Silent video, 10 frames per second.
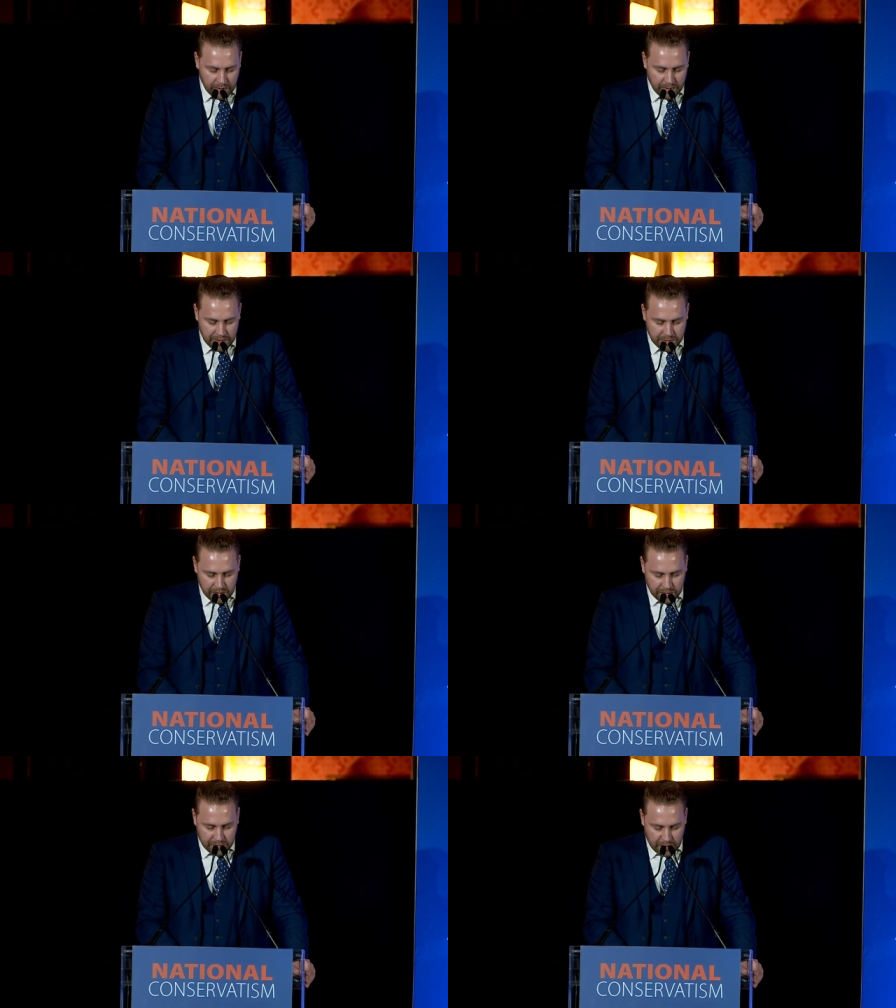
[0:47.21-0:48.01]

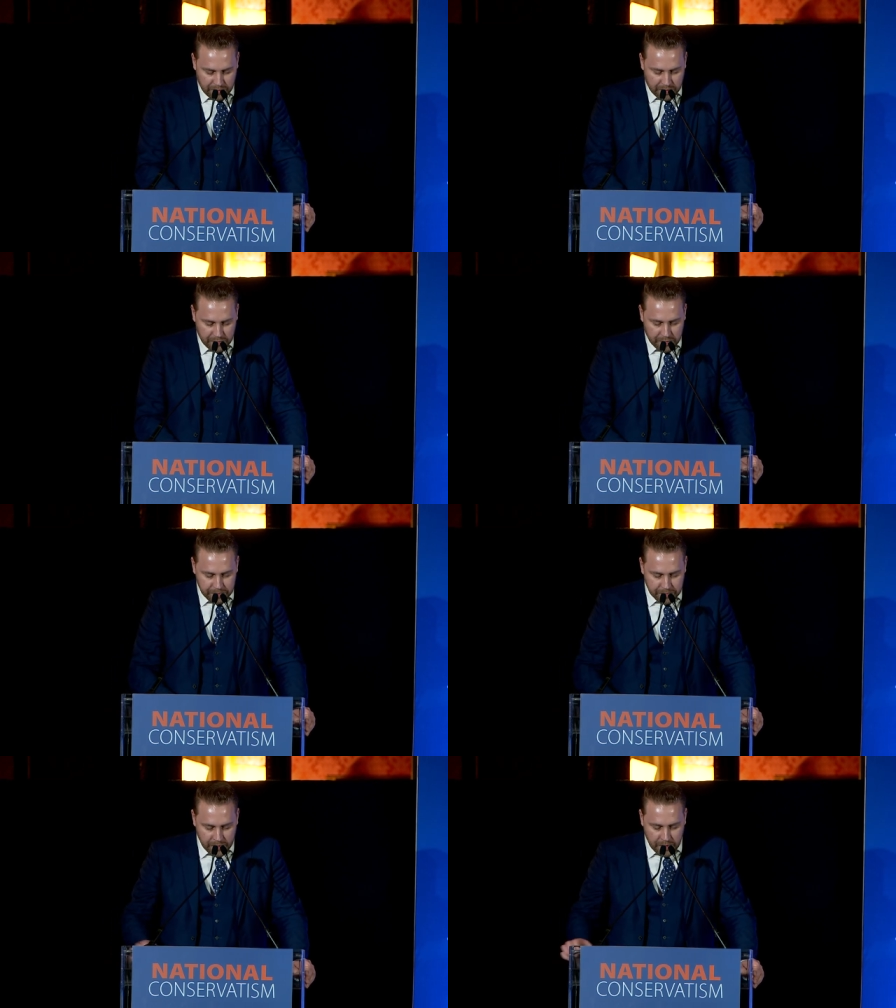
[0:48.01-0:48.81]
National Conservatives.
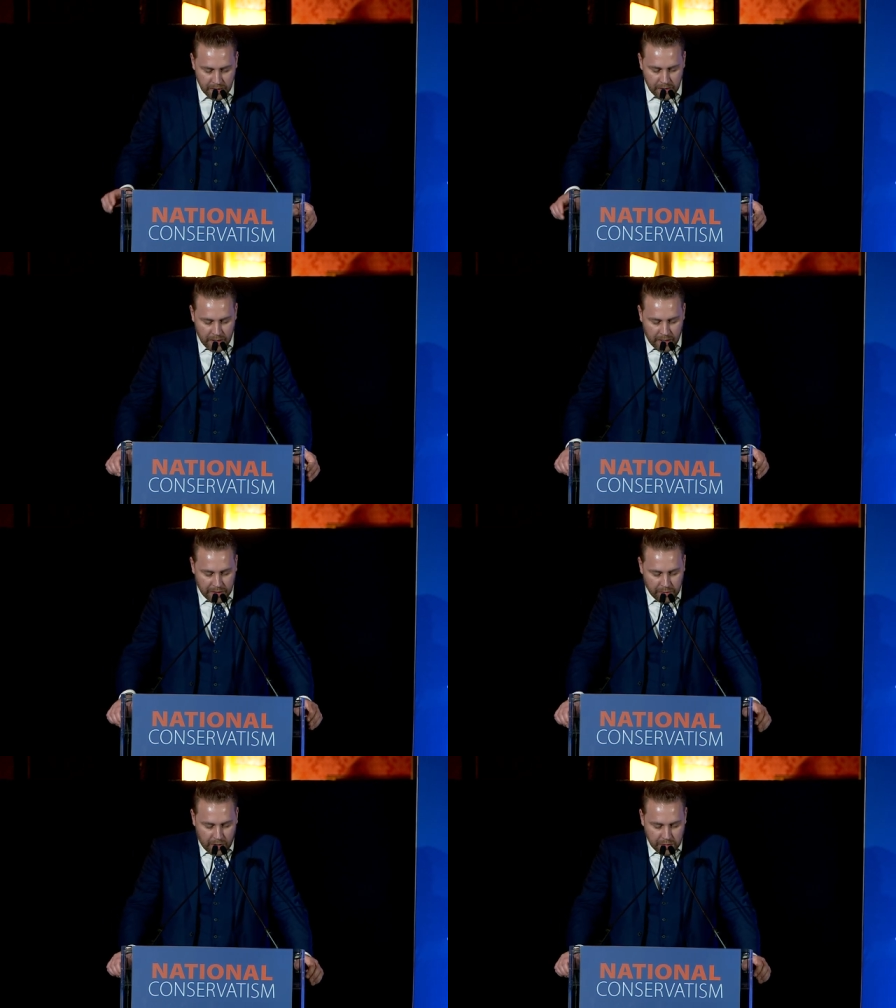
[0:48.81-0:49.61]

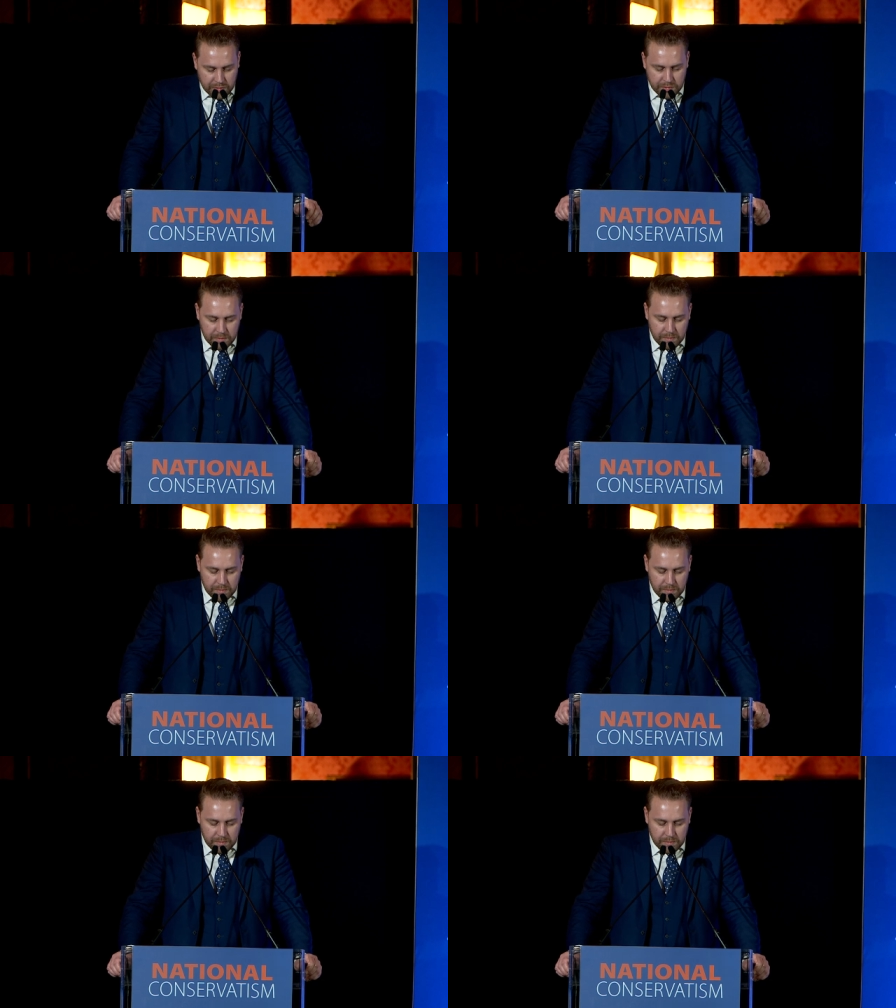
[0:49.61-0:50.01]
And he wrote,